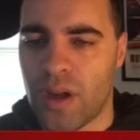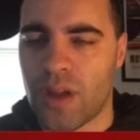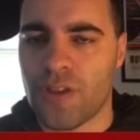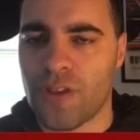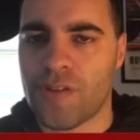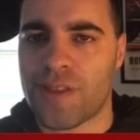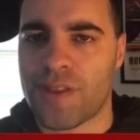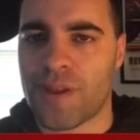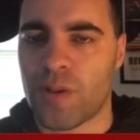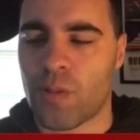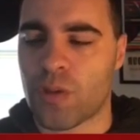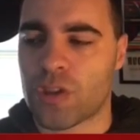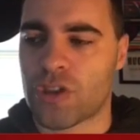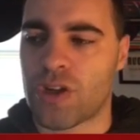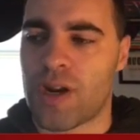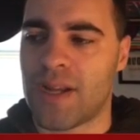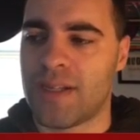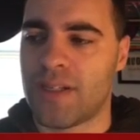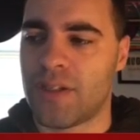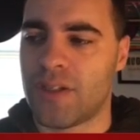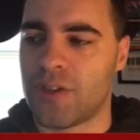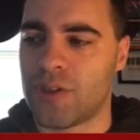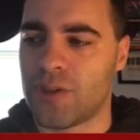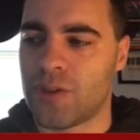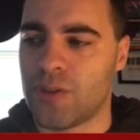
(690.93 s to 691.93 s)
other thing we're trying
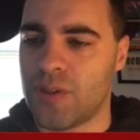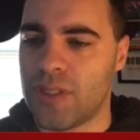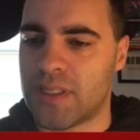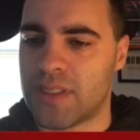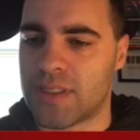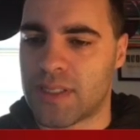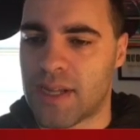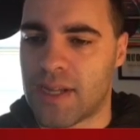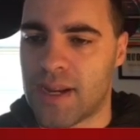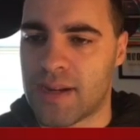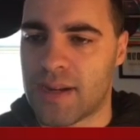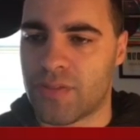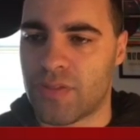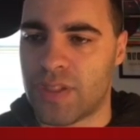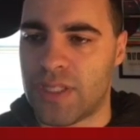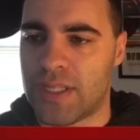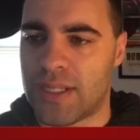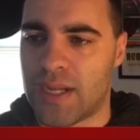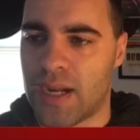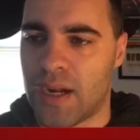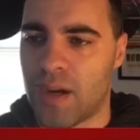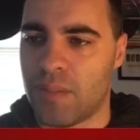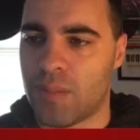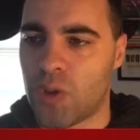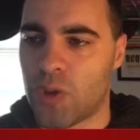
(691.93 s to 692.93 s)
to do is kind of the
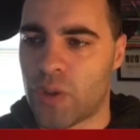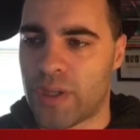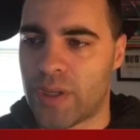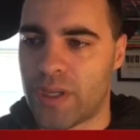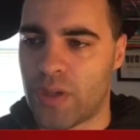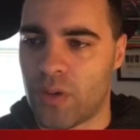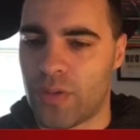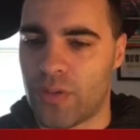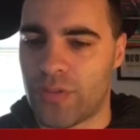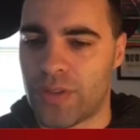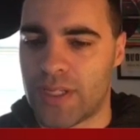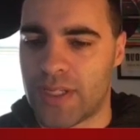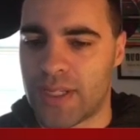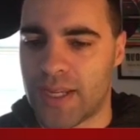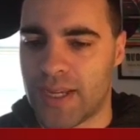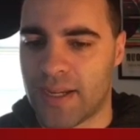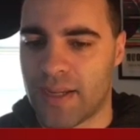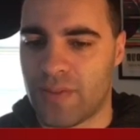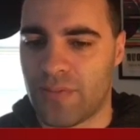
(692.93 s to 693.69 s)
combo kill of the deck,